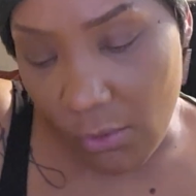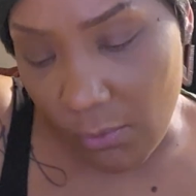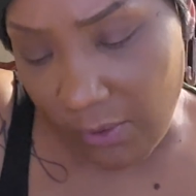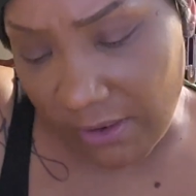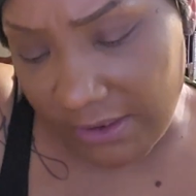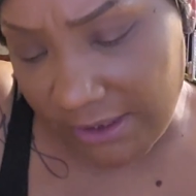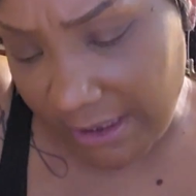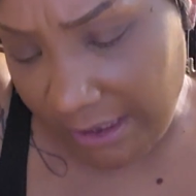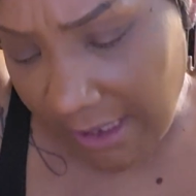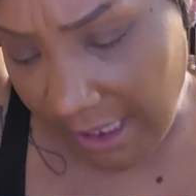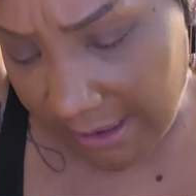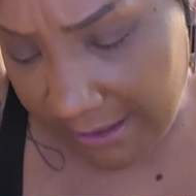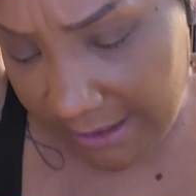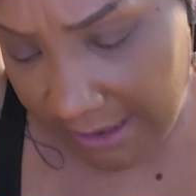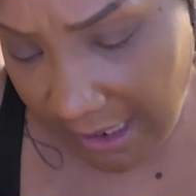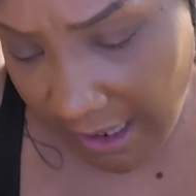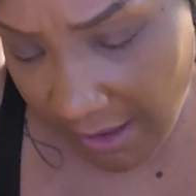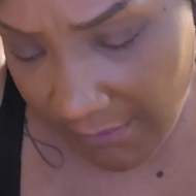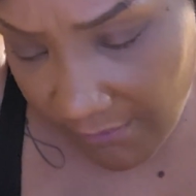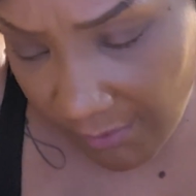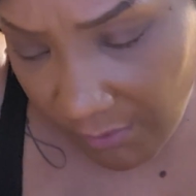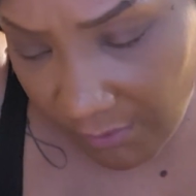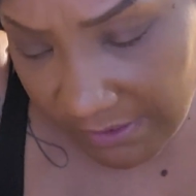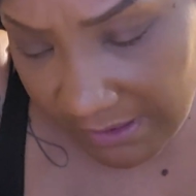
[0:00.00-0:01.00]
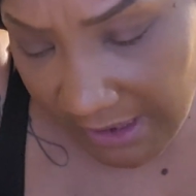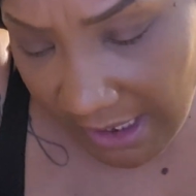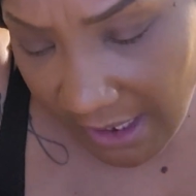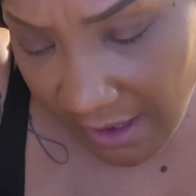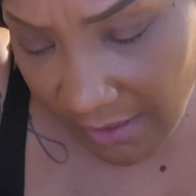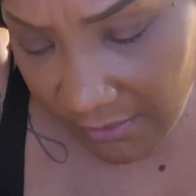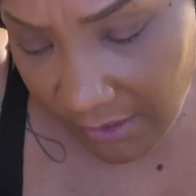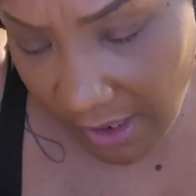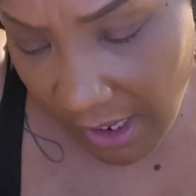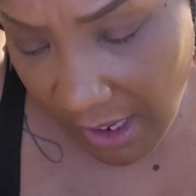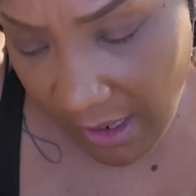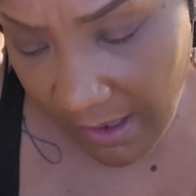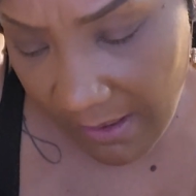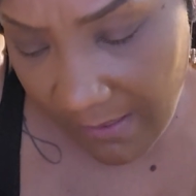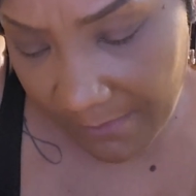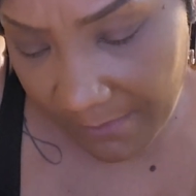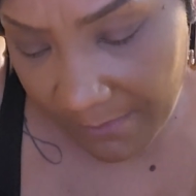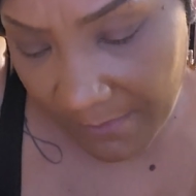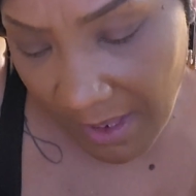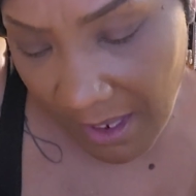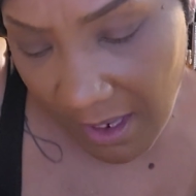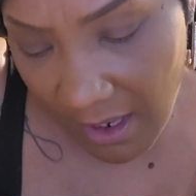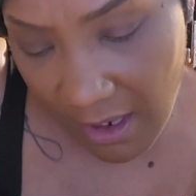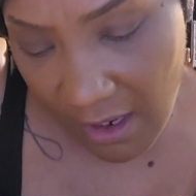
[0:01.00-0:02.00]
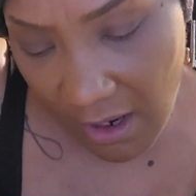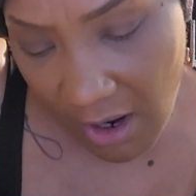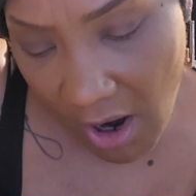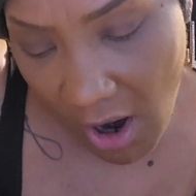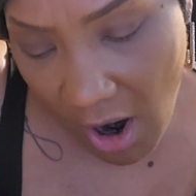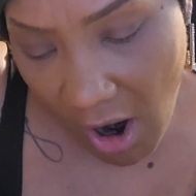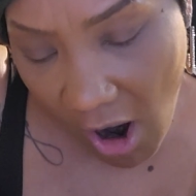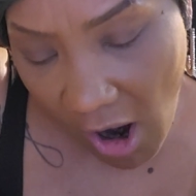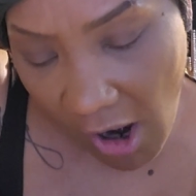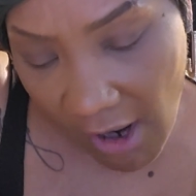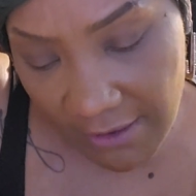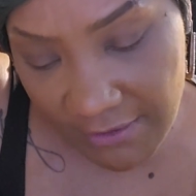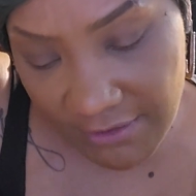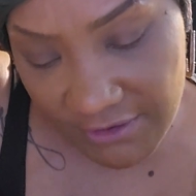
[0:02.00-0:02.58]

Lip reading: what's the next thing I wrote down? Heart